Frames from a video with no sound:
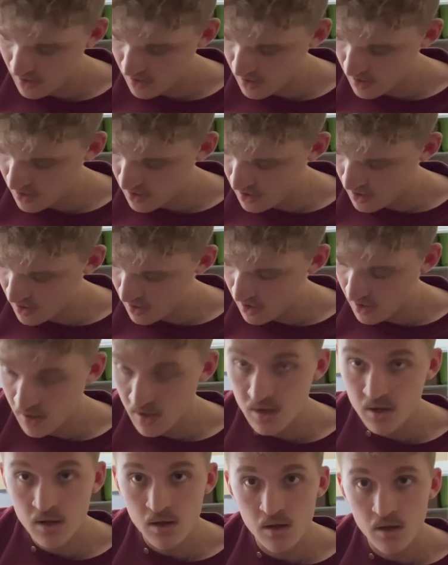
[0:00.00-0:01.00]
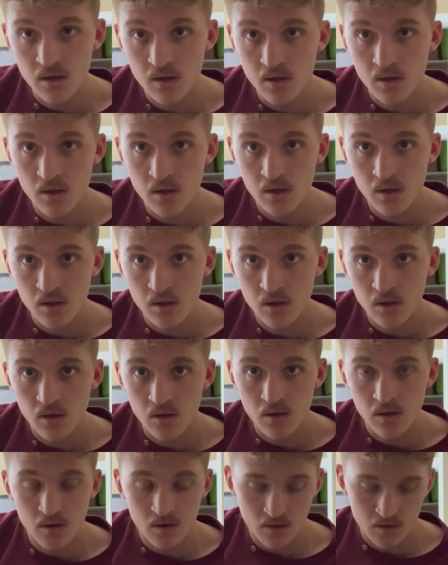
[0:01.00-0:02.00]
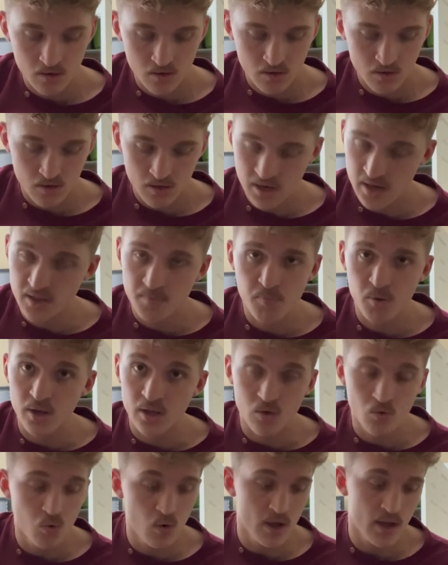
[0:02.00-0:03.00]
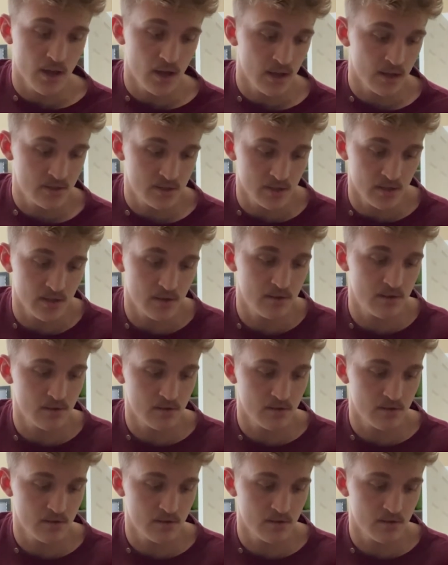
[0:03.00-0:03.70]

And it's pretty quick. It's just